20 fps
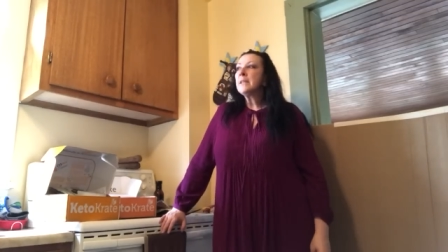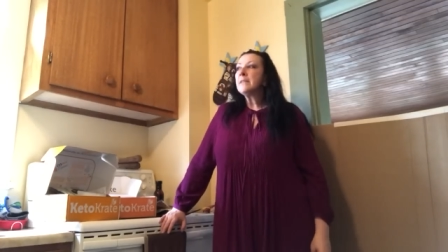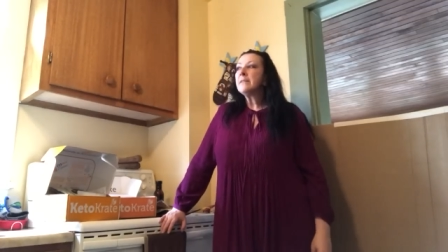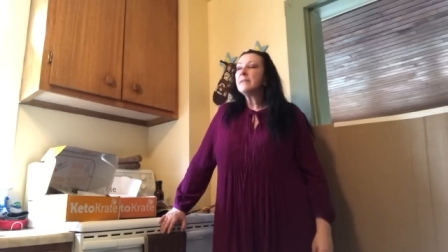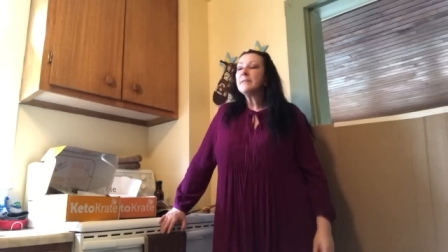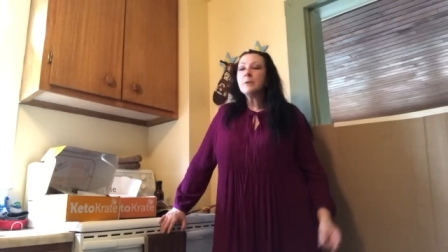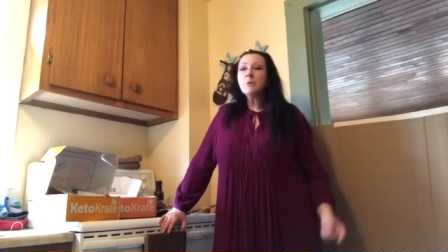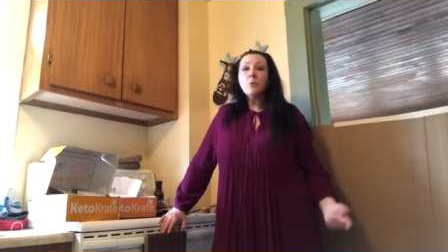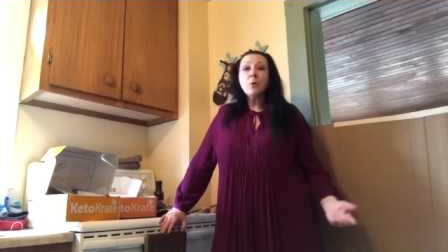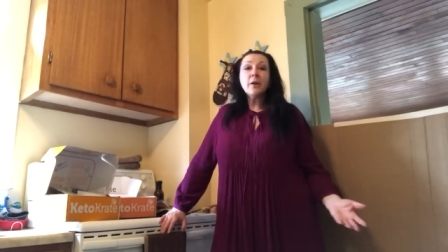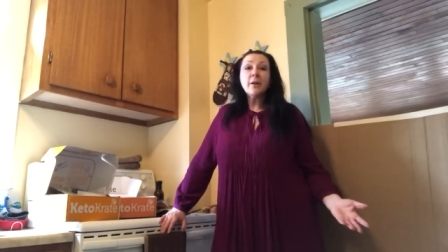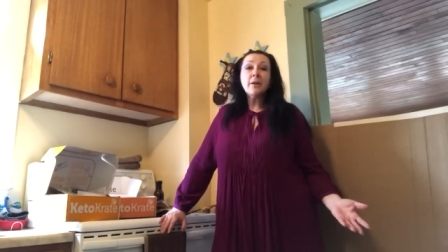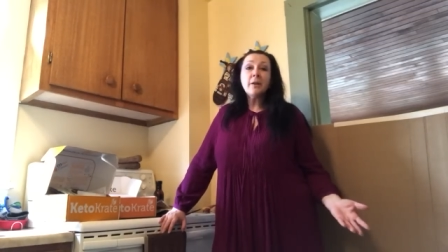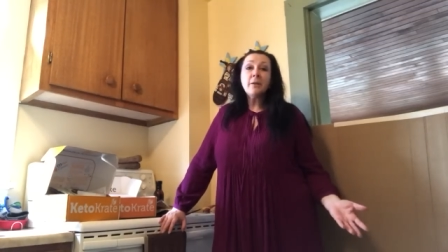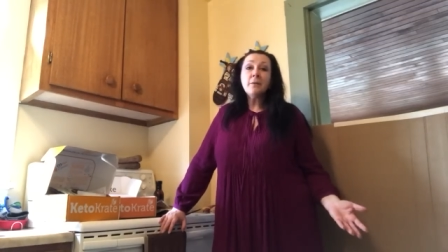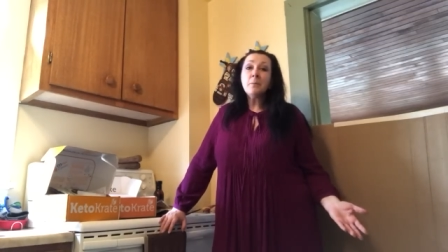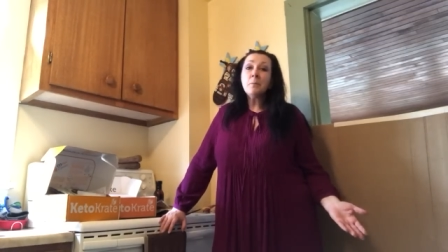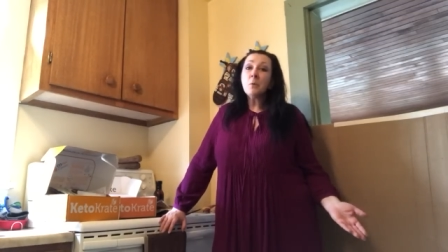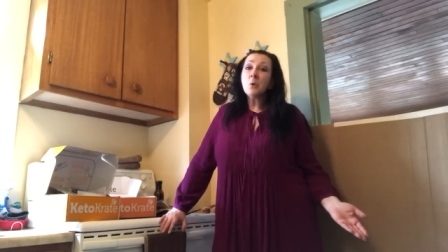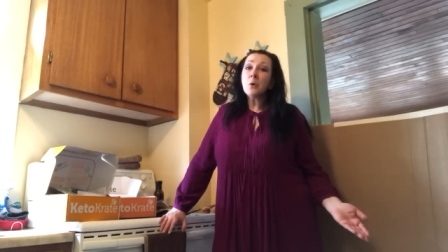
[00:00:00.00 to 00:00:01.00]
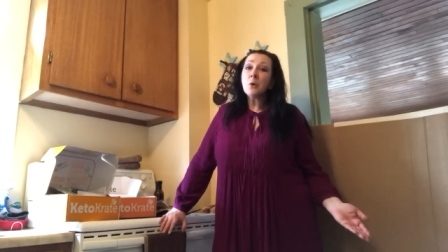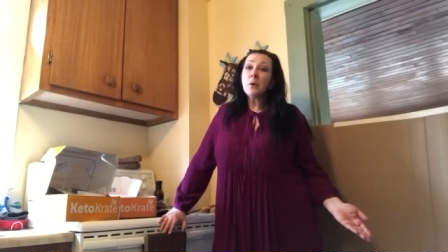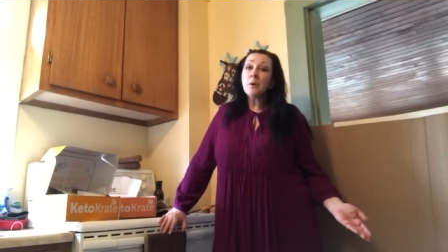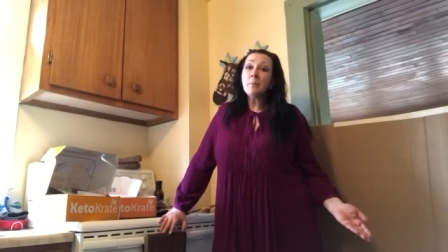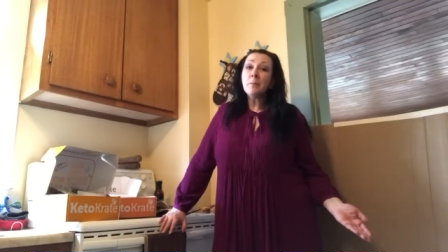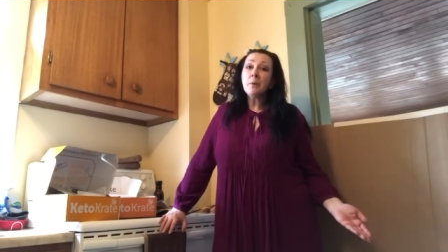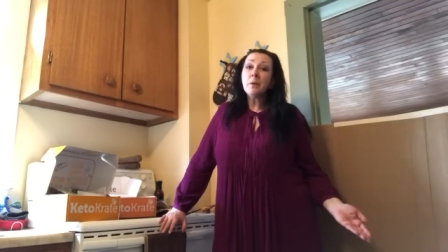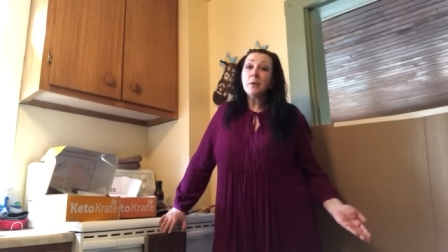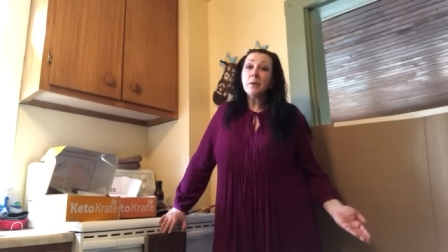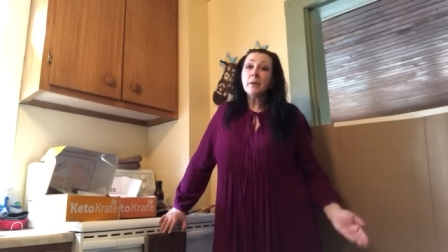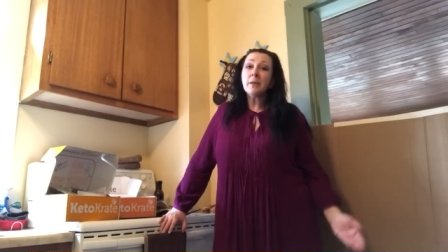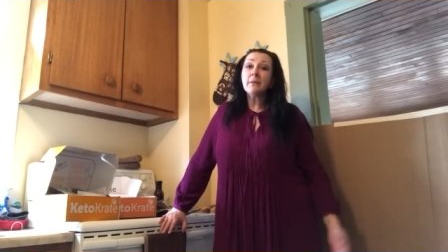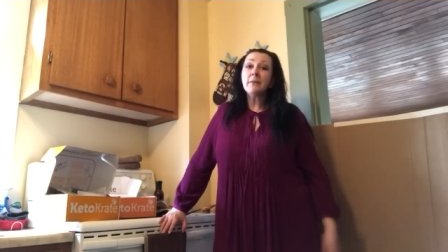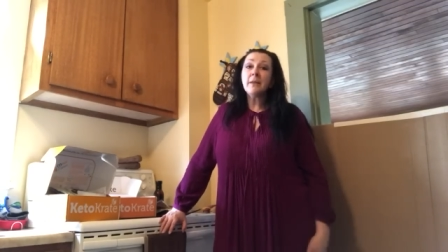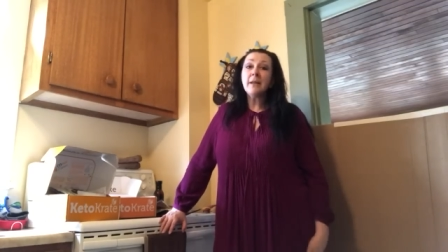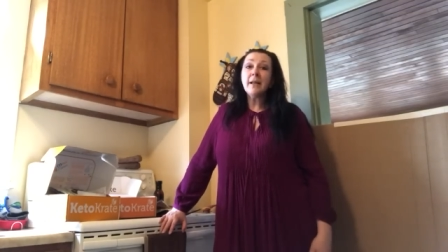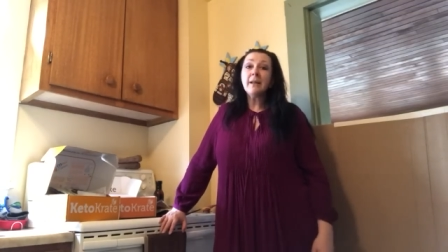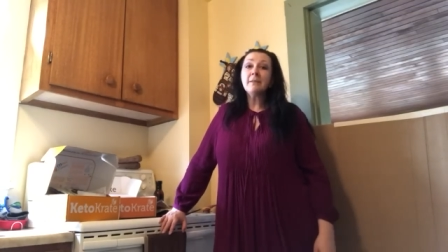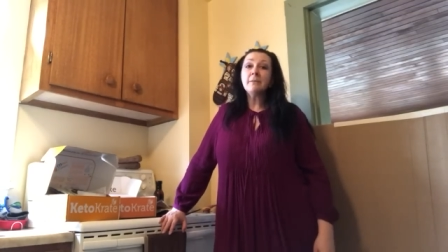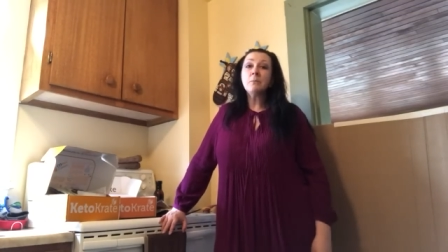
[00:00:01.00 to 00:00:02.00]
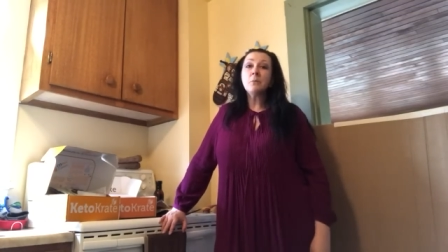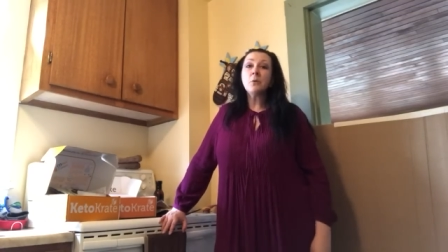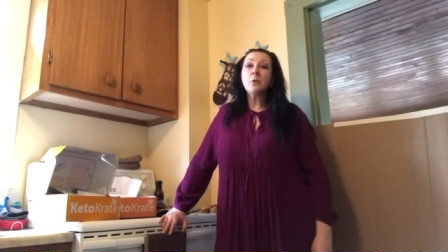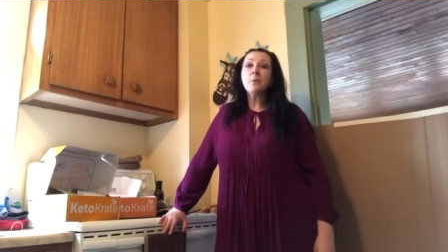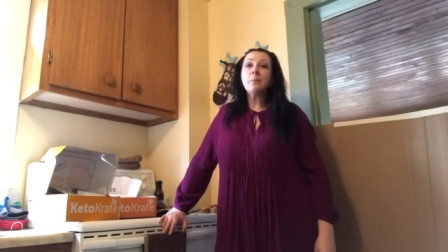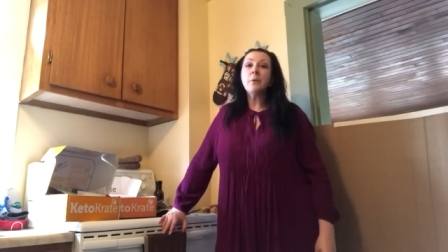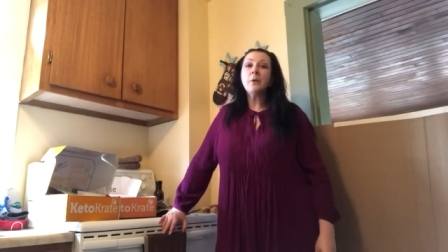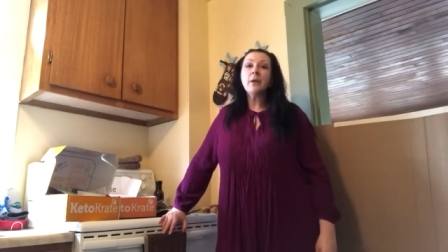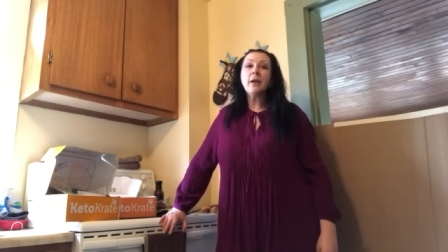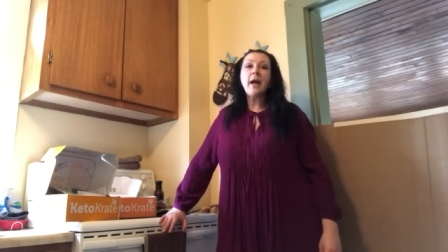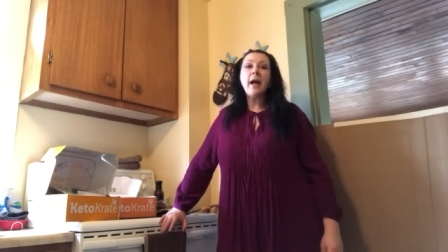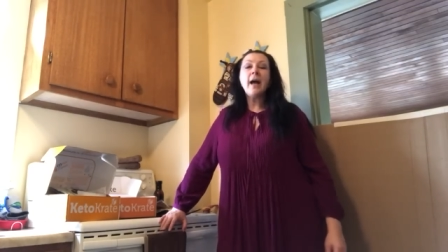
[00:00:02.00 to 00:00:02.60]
Still working on the Mora book, the next Mora book.